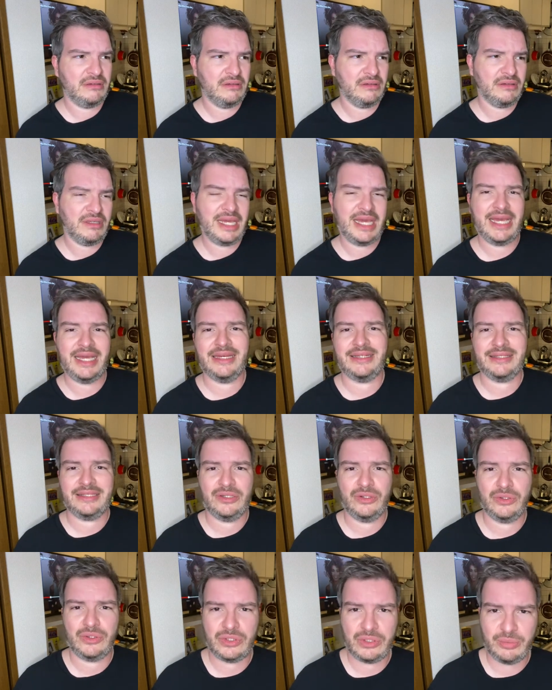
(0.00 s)
can't
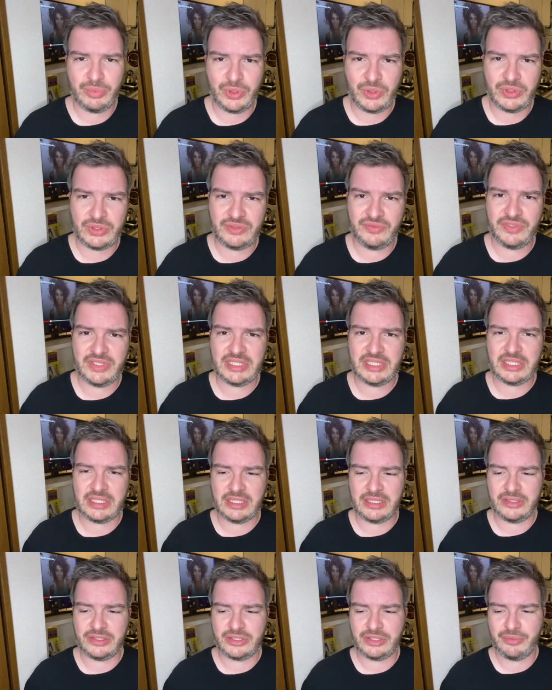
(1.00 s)
go to the polls
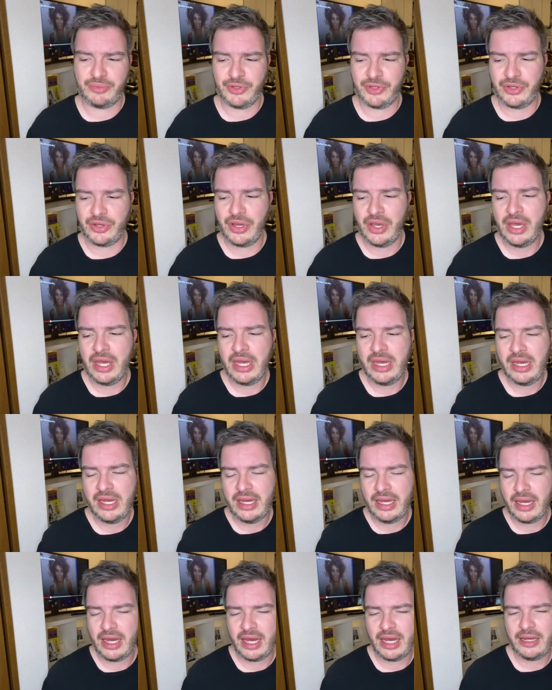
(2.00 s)
physically or something.
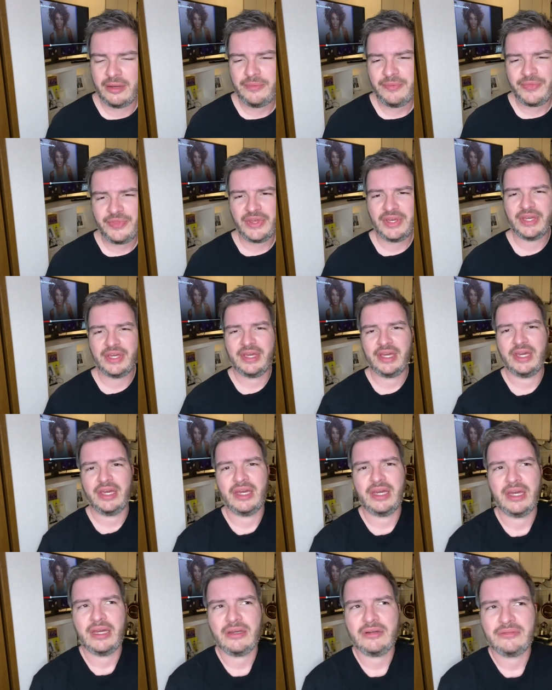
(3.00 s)
I'm
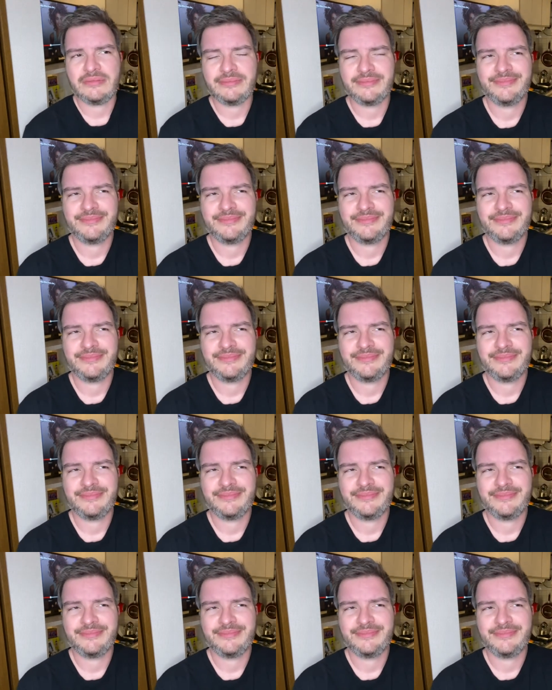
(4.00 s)
thinking,